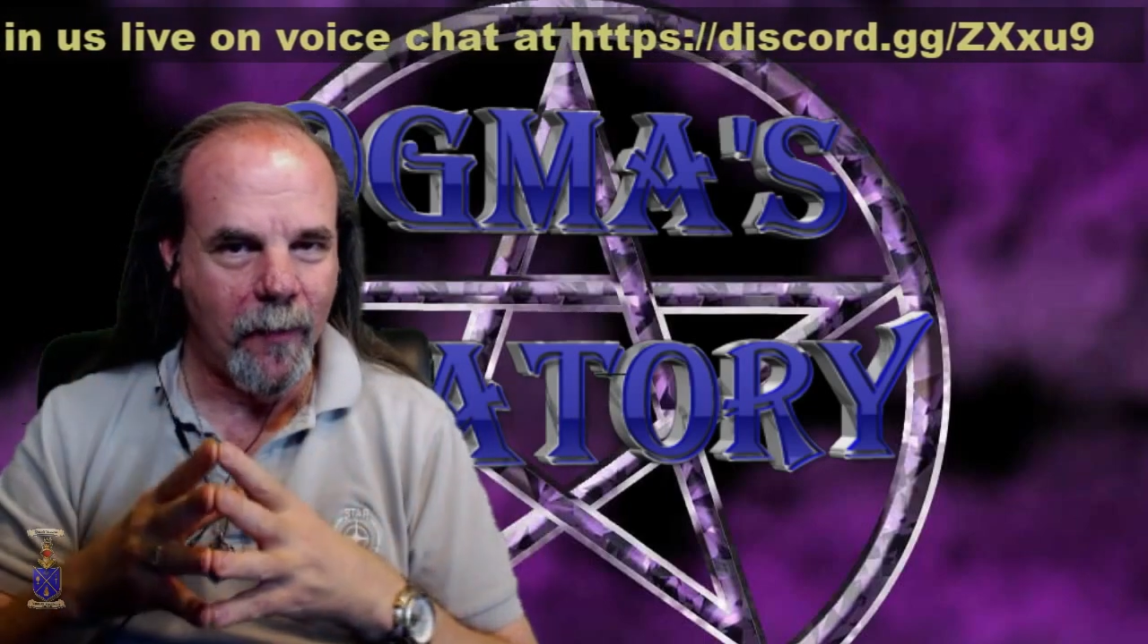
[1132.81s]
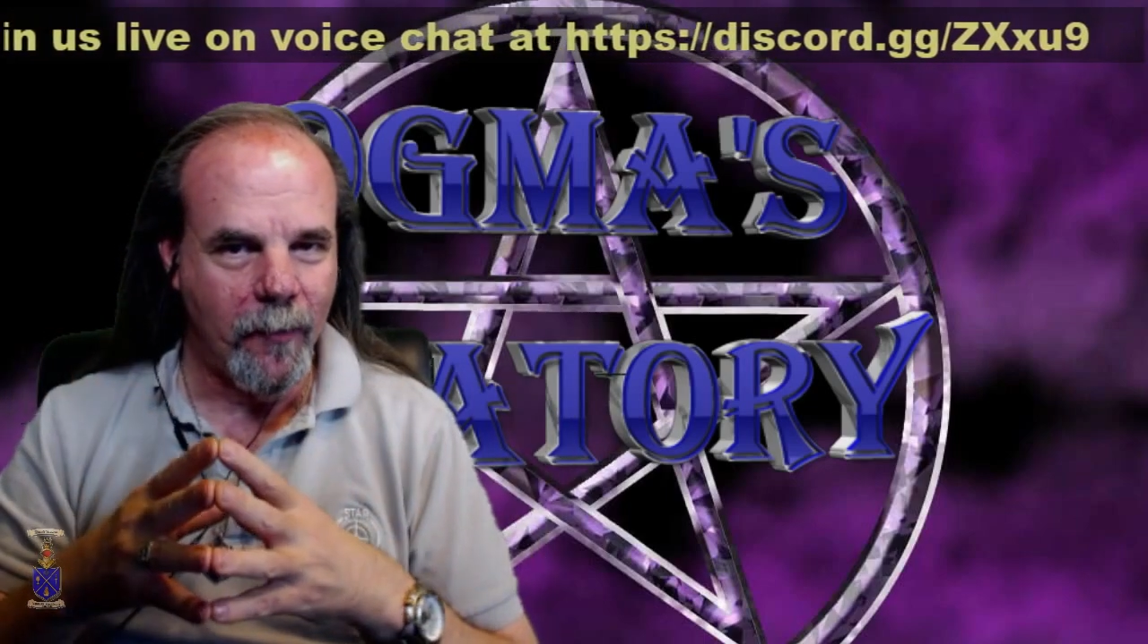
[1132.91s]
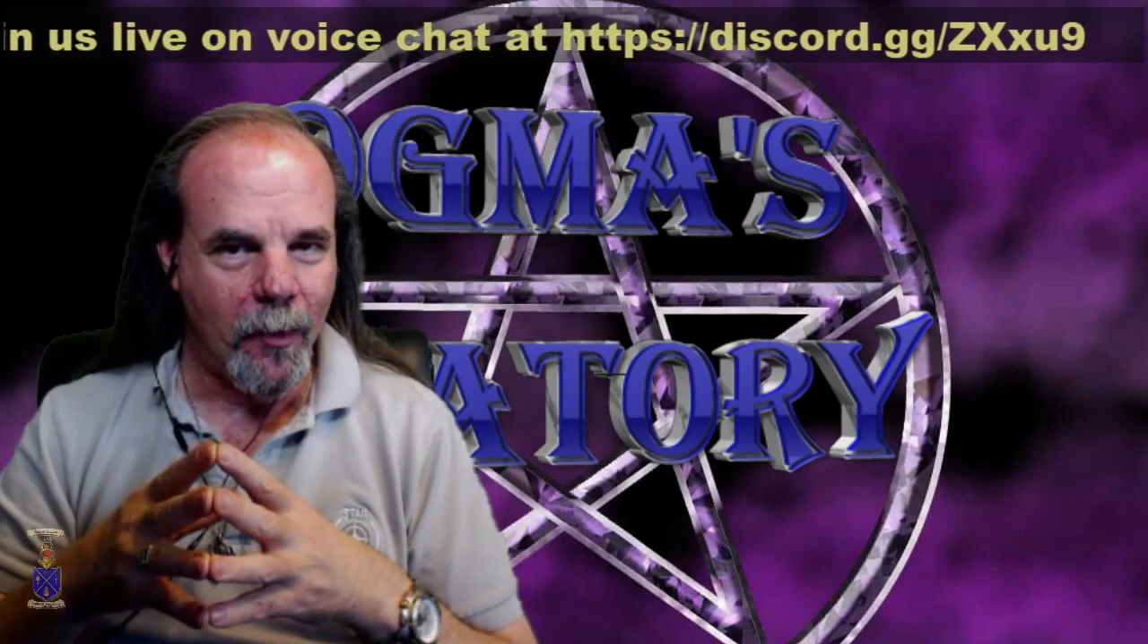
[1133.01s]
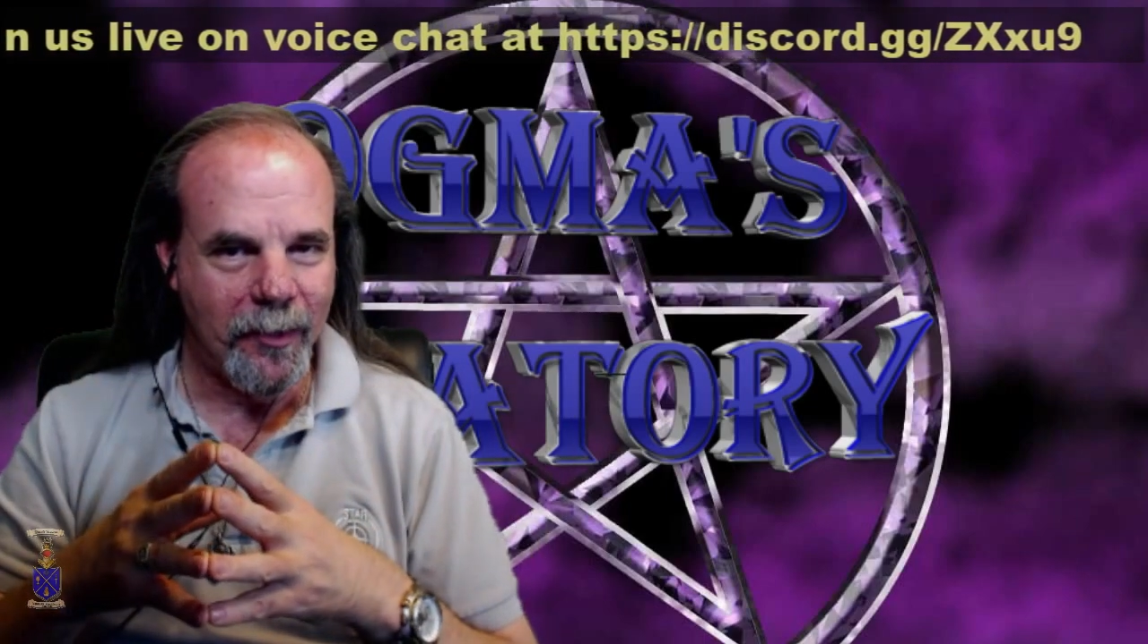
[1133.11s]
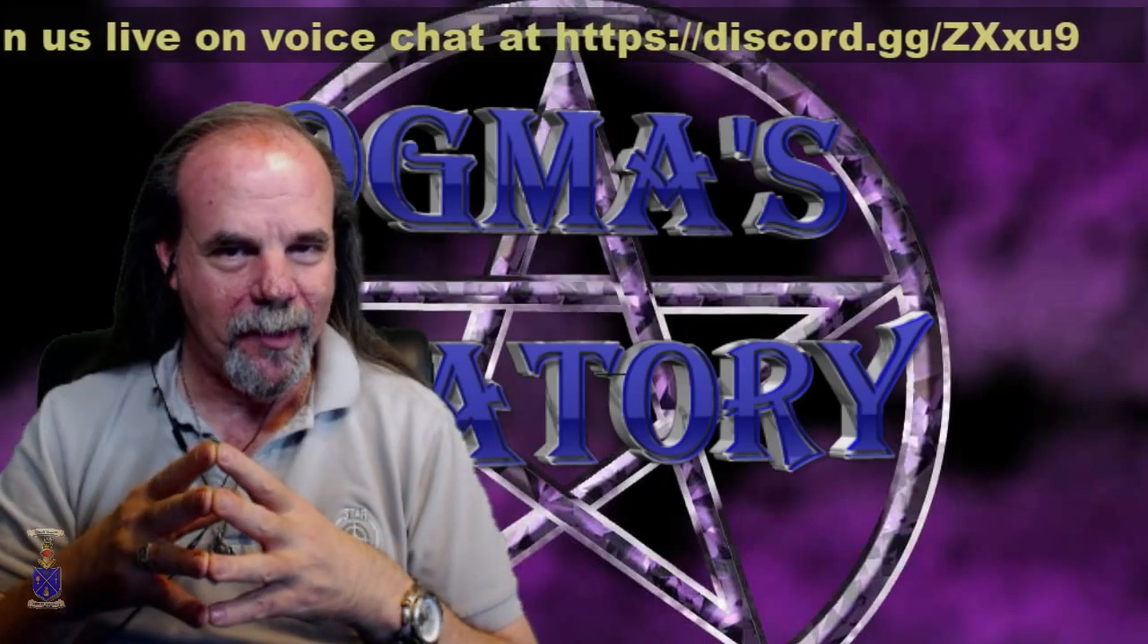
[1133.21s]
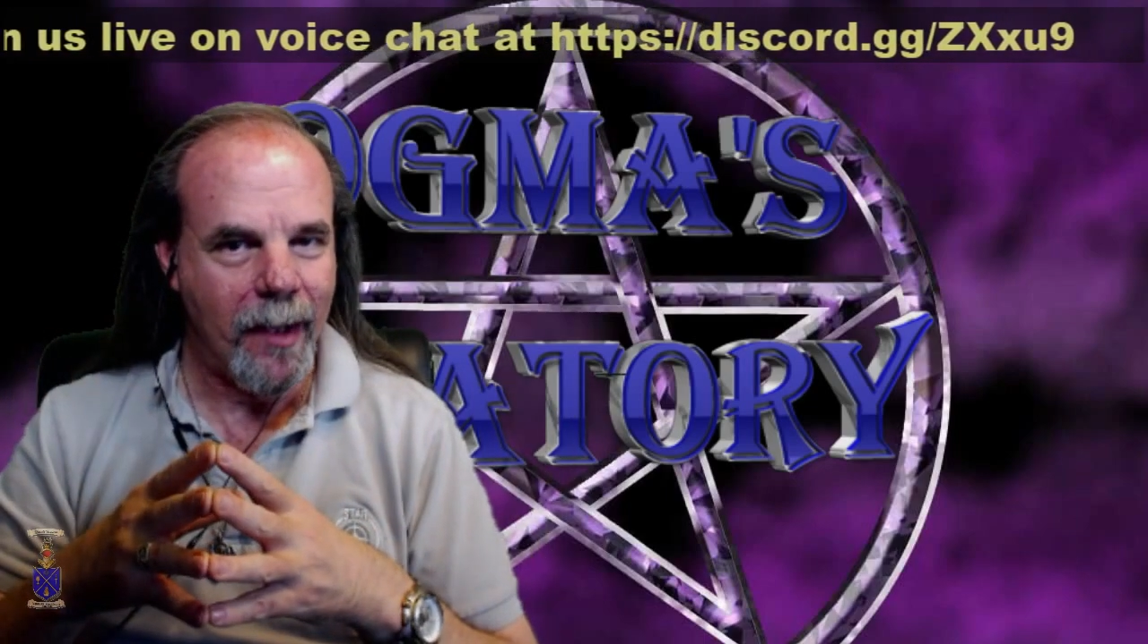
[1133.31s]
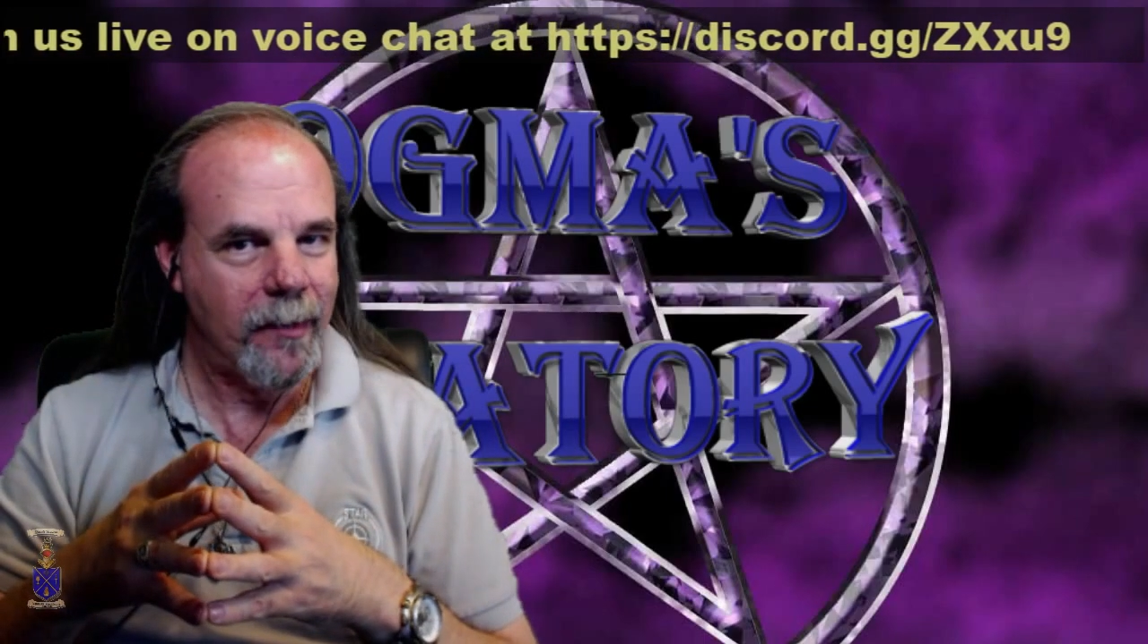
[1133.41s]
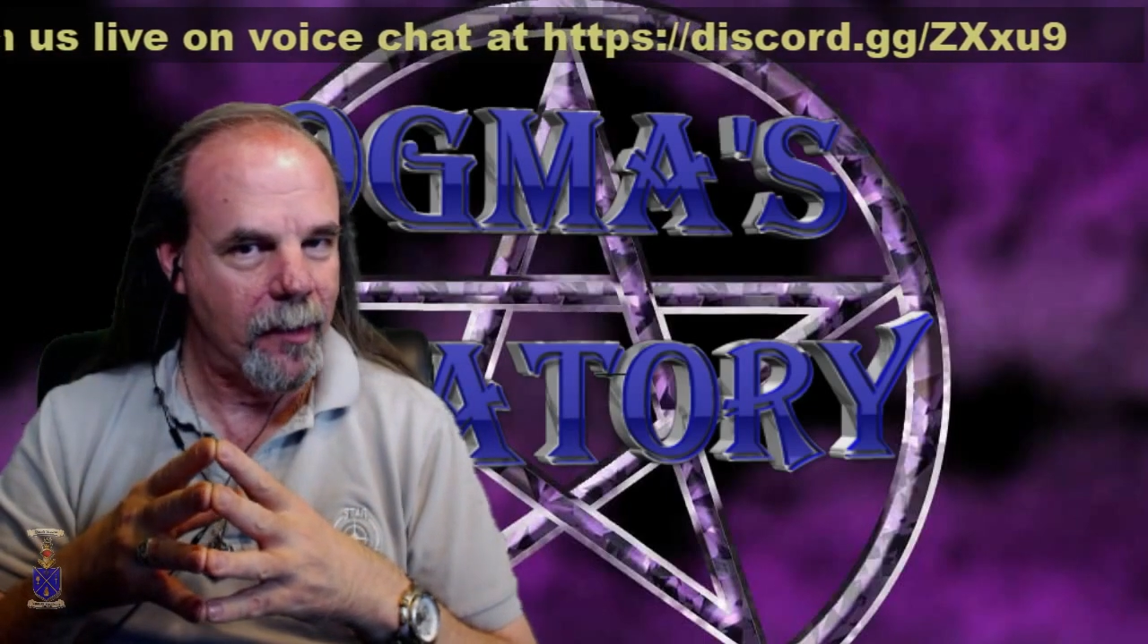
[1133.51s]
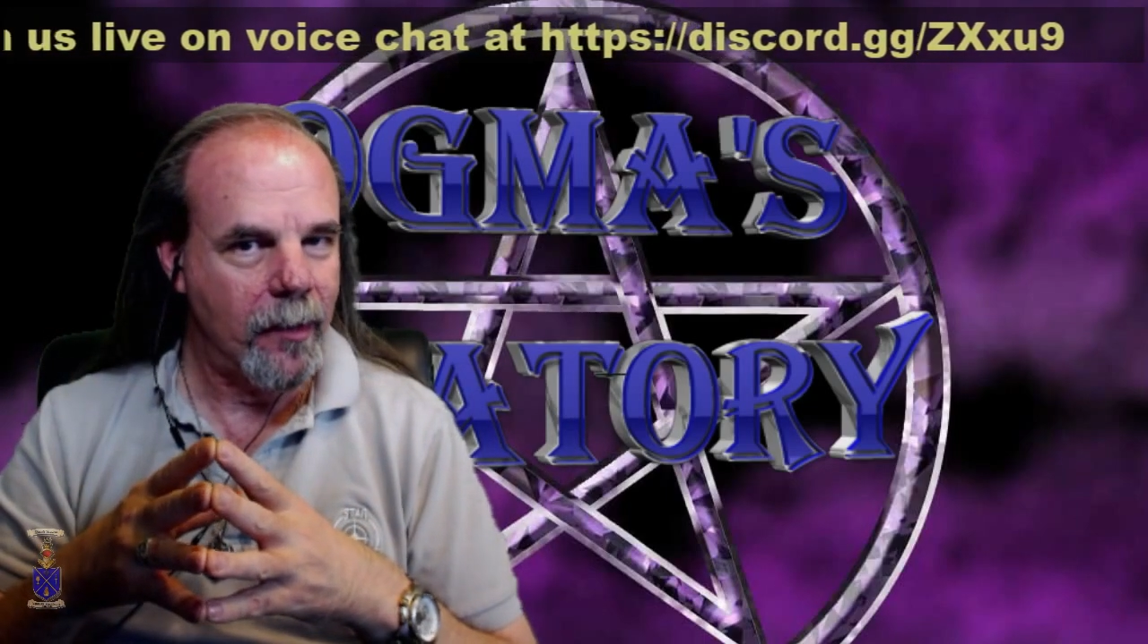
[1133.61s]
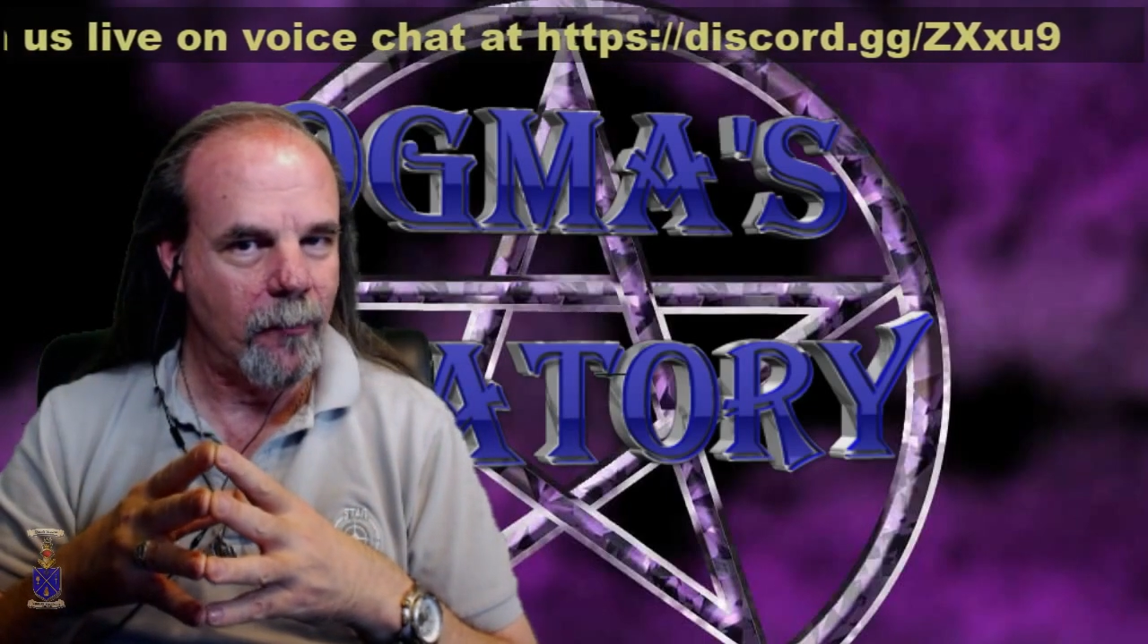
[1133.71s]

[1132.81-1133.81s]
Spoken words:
we've noticed that